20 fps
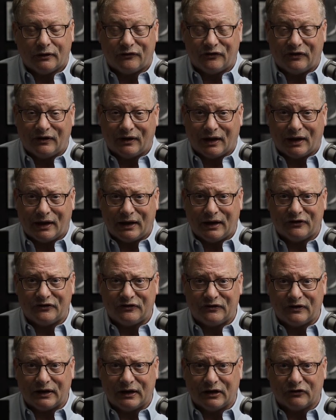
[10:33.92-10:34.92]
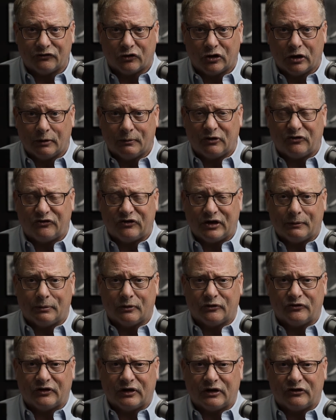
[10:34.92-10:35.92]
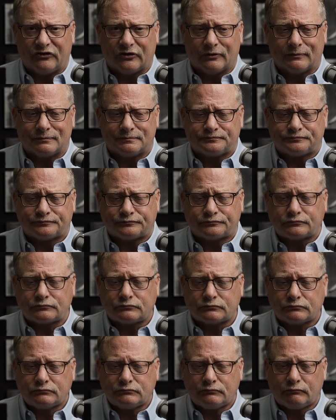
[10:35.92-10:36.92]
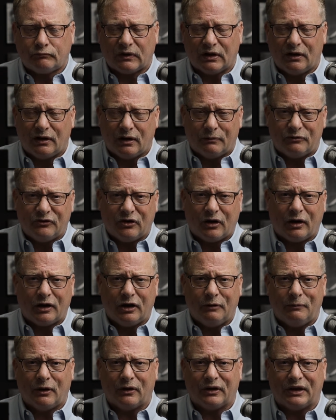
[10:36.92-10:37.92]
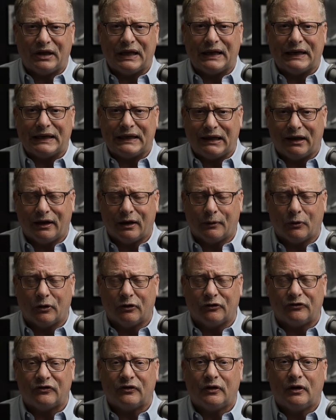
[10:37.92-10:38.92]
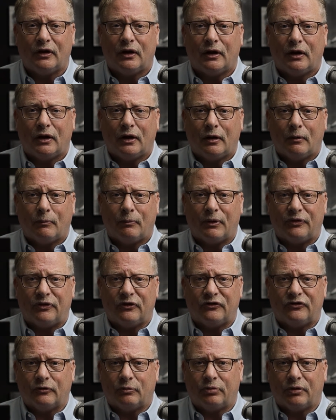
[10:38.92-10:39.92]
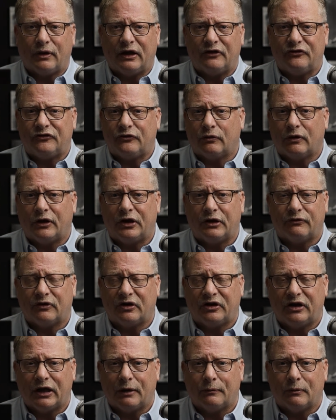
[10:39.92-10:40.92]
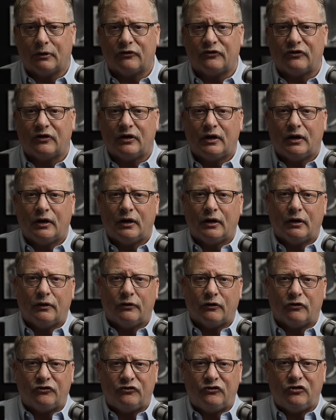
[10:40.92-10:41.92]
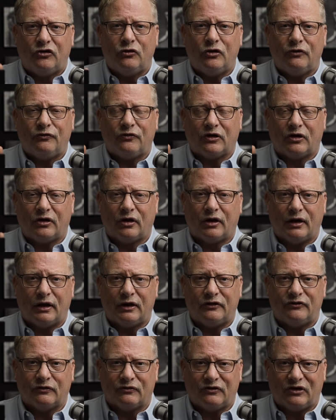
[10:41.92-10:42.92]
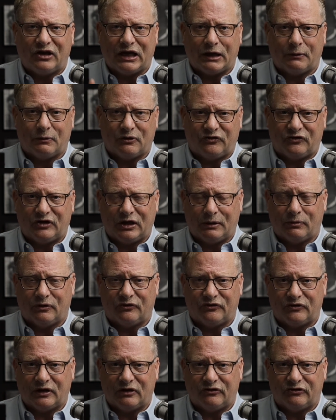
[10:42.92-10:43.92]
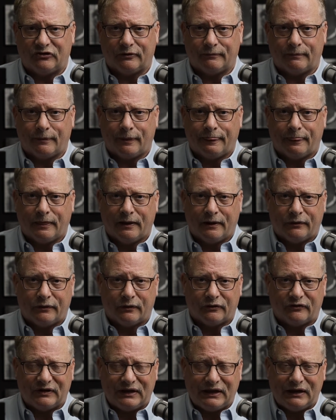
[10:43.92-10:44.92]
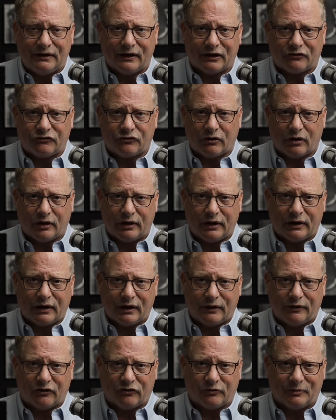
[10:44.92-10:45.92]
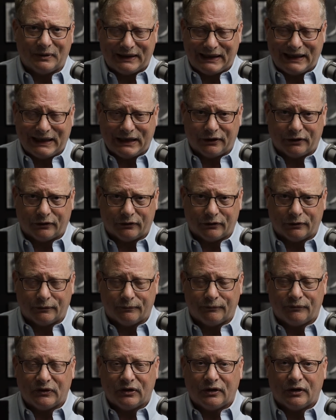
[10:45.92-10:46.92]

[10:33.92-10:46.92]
is the IS settings or image stabilization. I'm talking about Canon cameras, but this applies to a lot of different cameras. There's 2 different kinds of camera stabilization. There's electronic and there's mechanical.